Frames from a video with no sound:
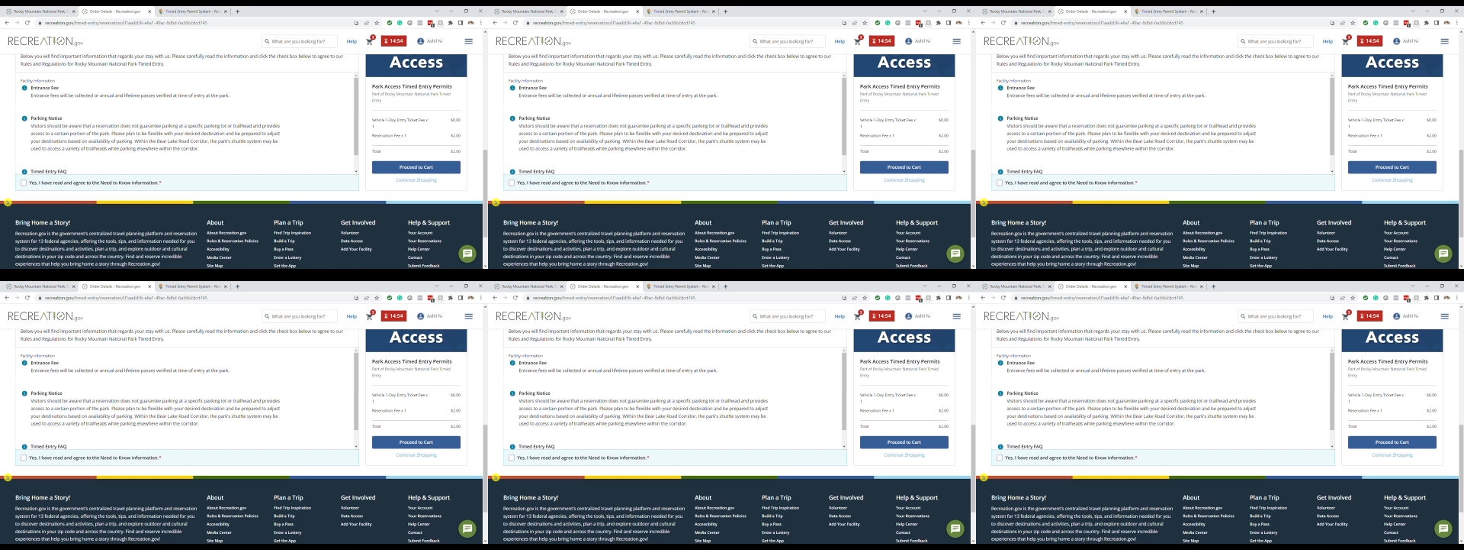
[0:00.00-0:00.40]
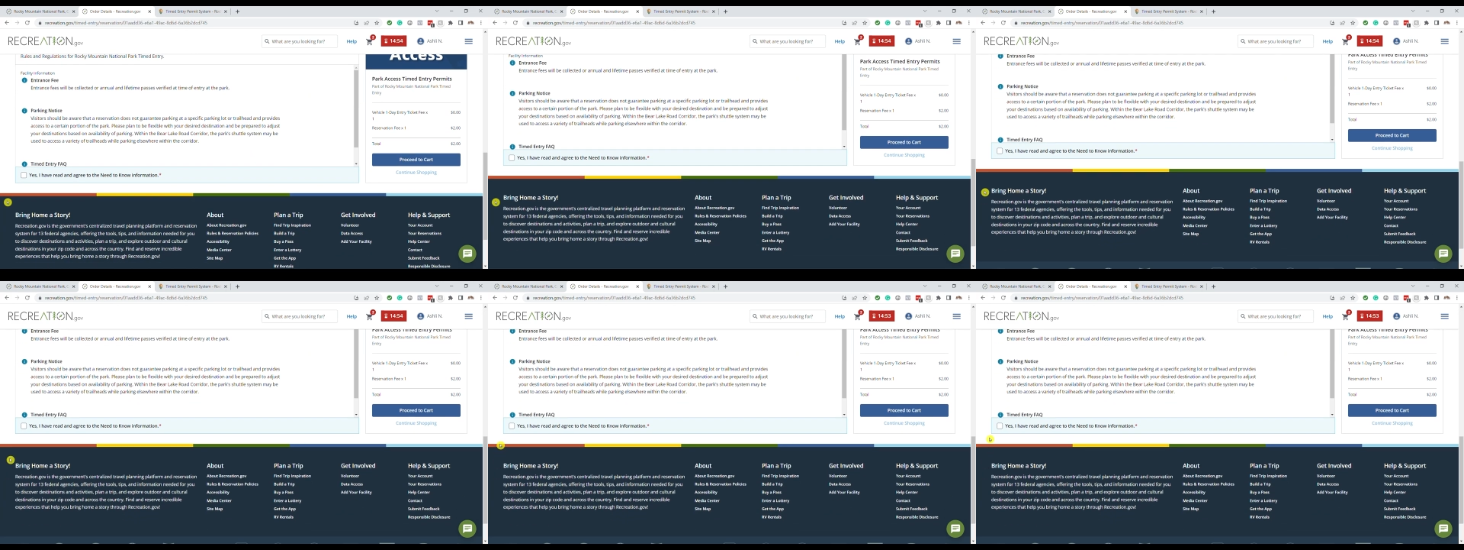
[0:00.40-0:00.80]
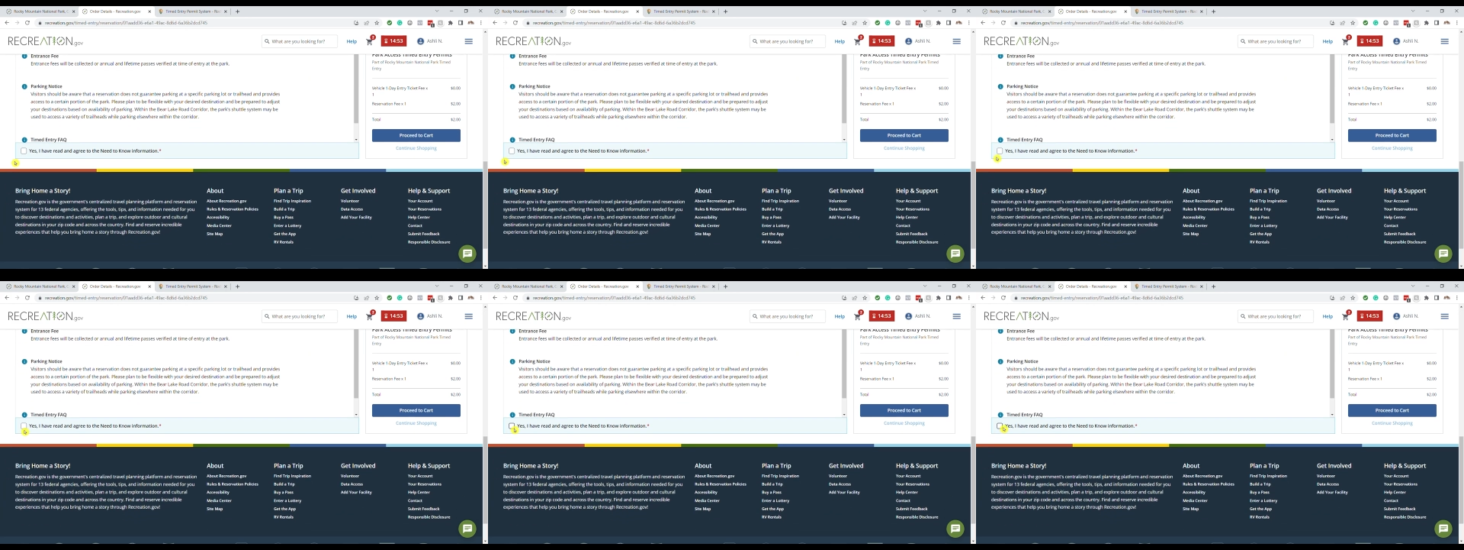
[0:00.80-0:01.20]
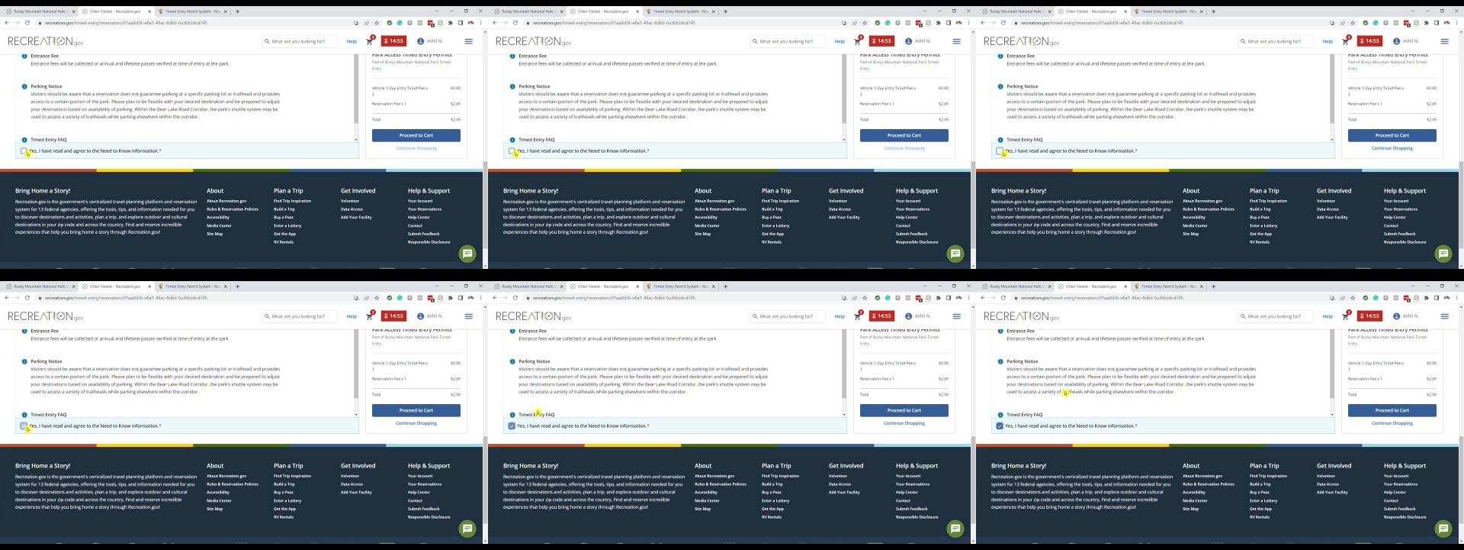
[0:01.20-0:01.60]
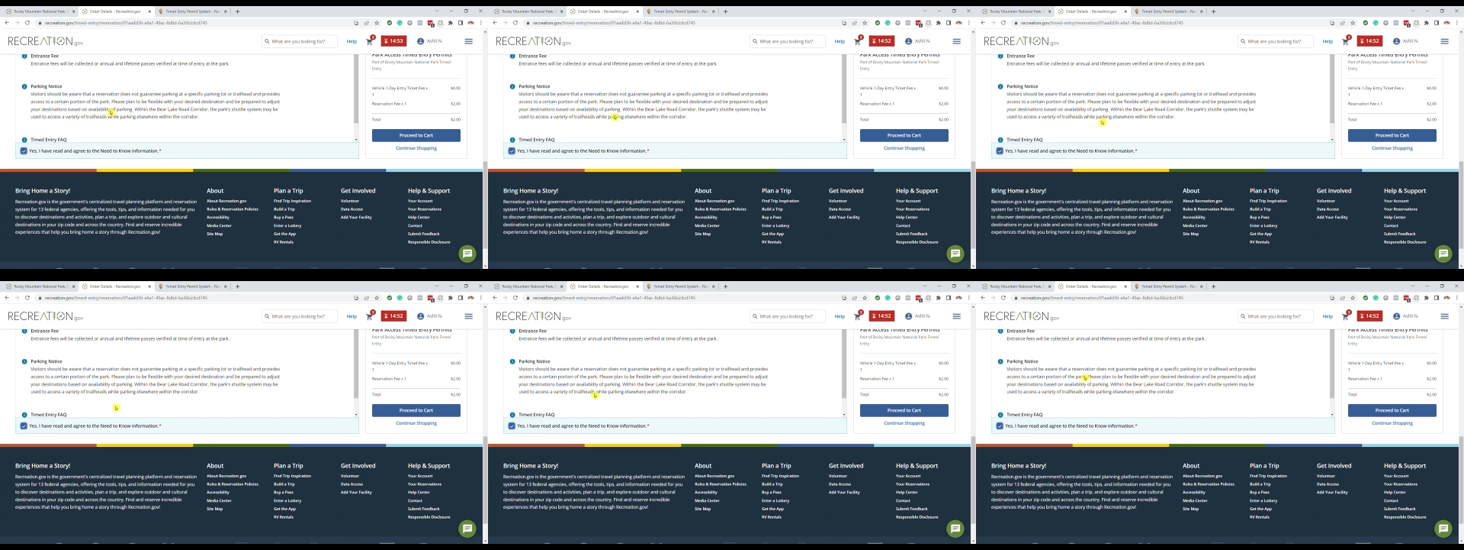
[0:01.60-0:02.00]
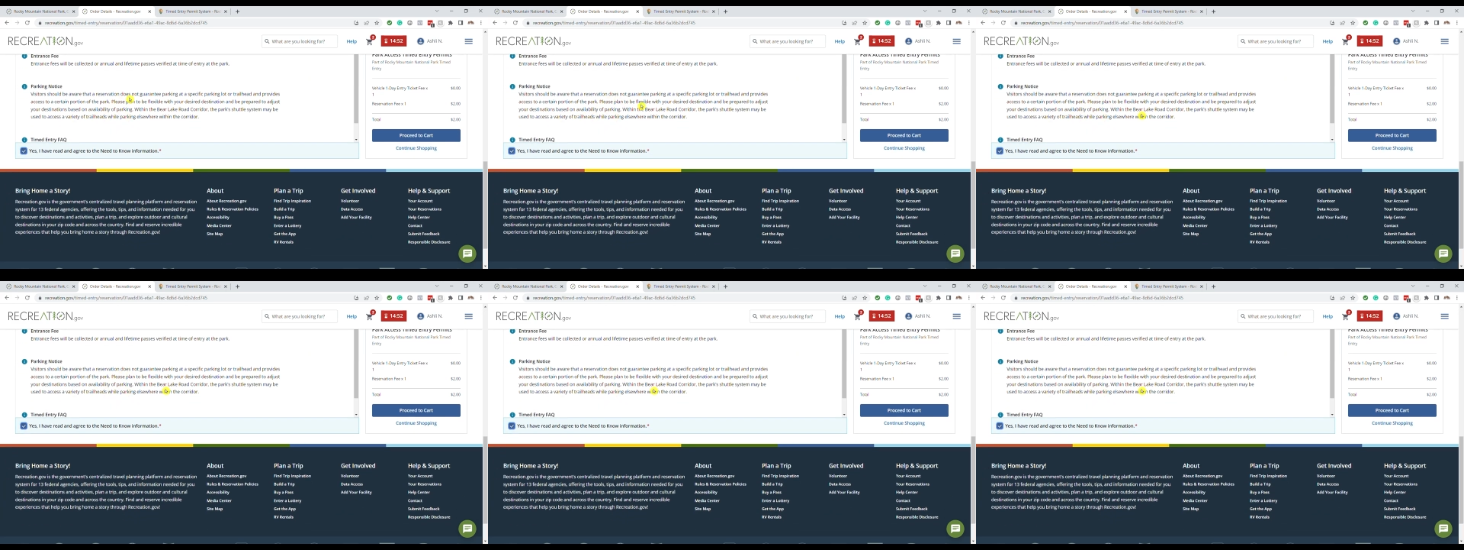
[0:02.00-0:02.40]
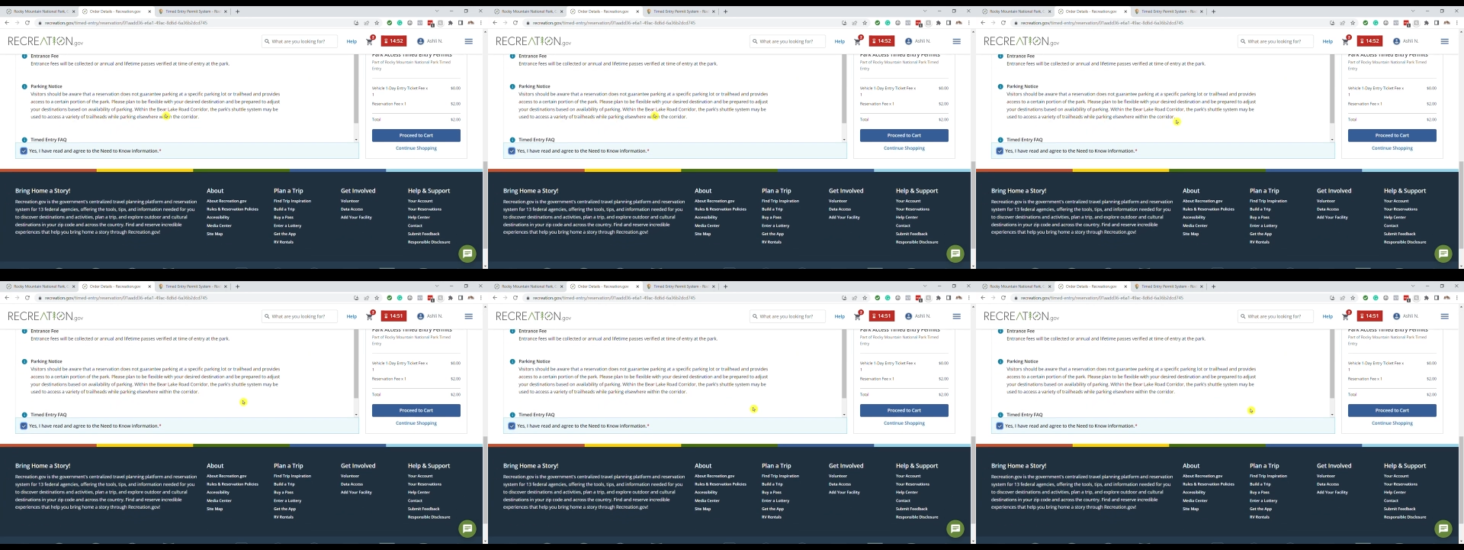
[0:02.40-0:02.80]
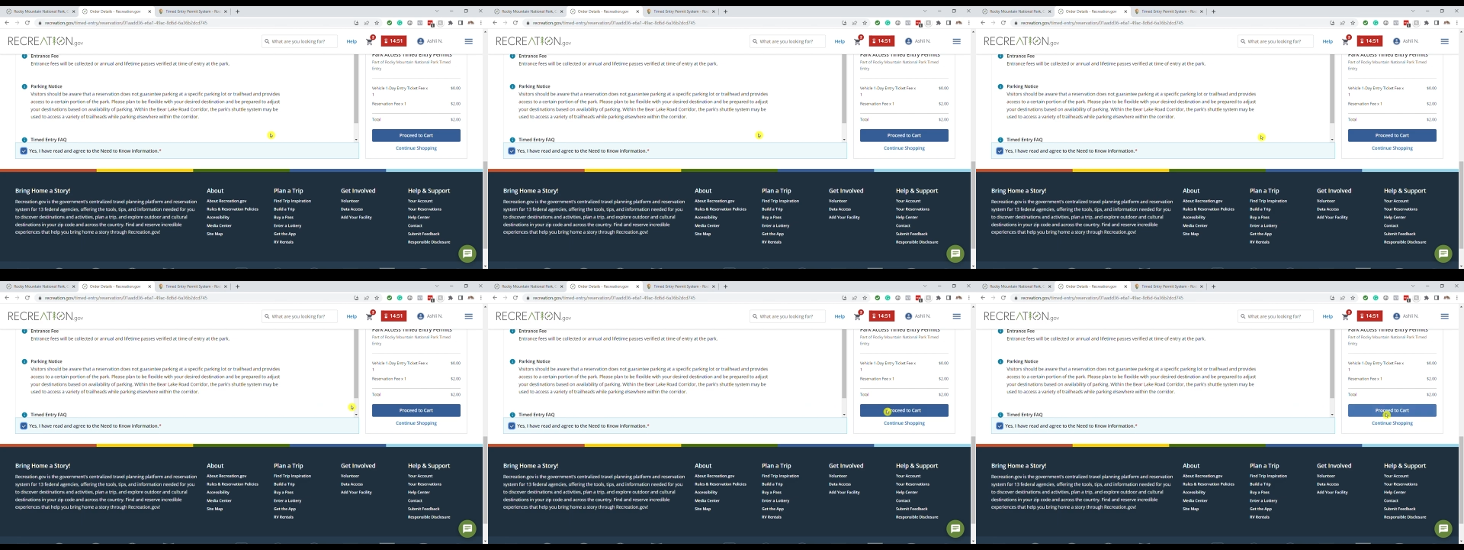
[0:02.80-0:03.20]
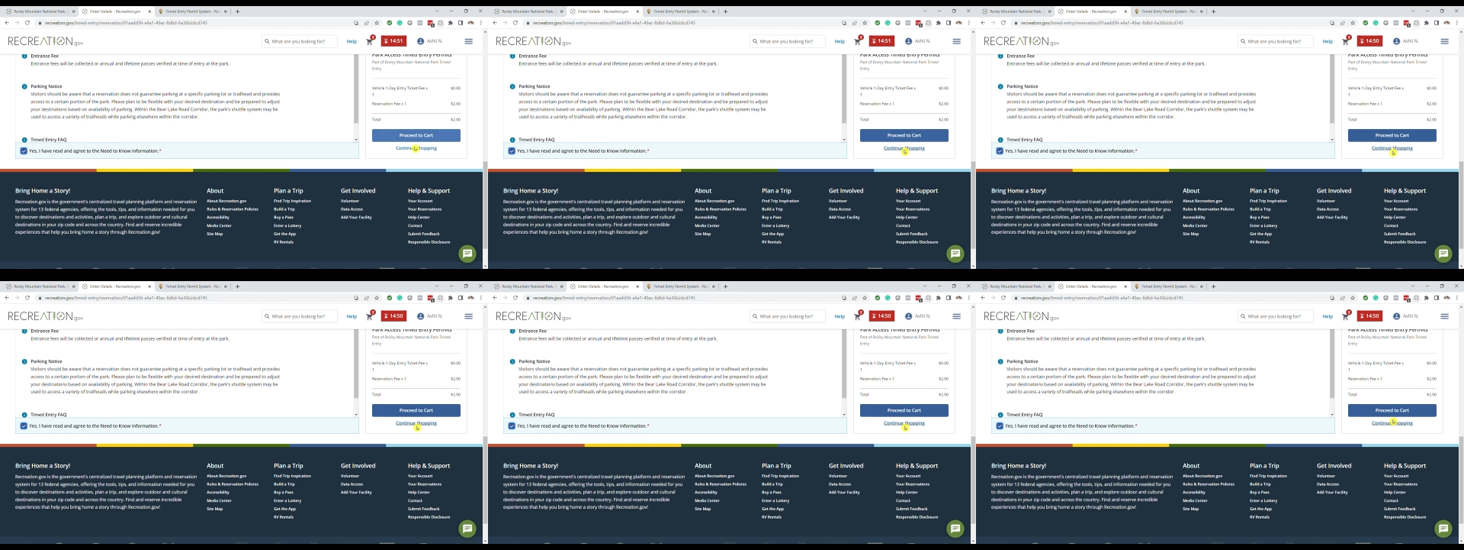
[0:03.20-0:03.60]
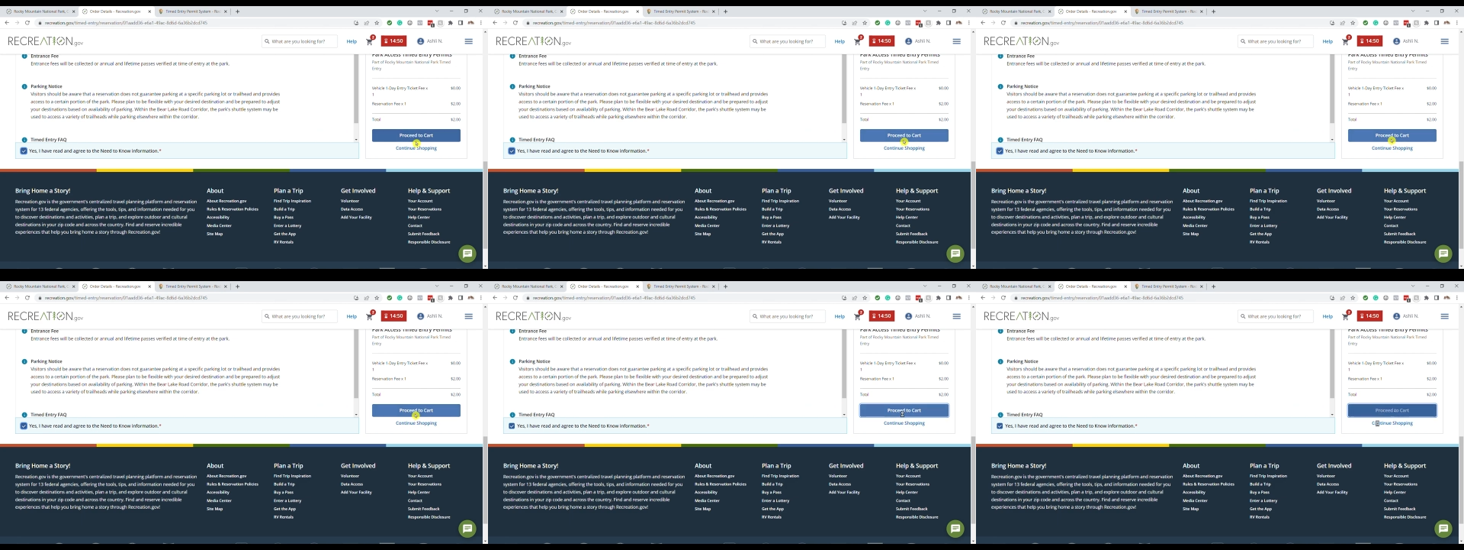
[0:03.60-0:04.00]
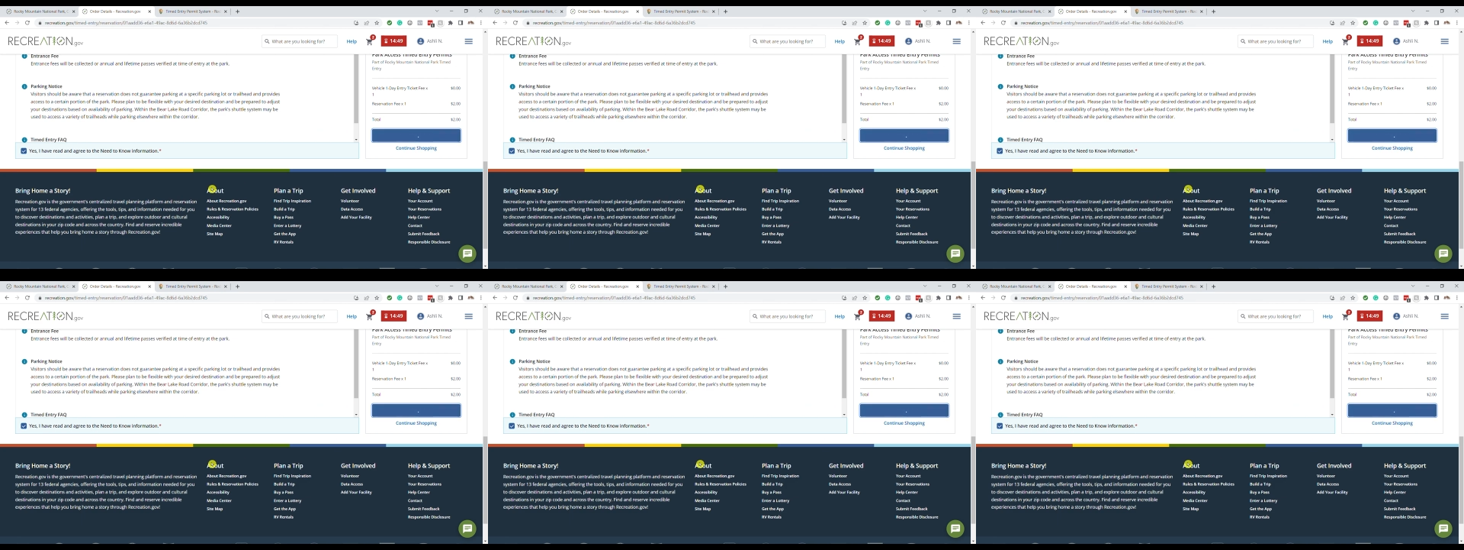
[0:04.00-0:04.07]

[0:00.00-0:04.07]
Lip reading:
No face is visible, so there are no lips to read.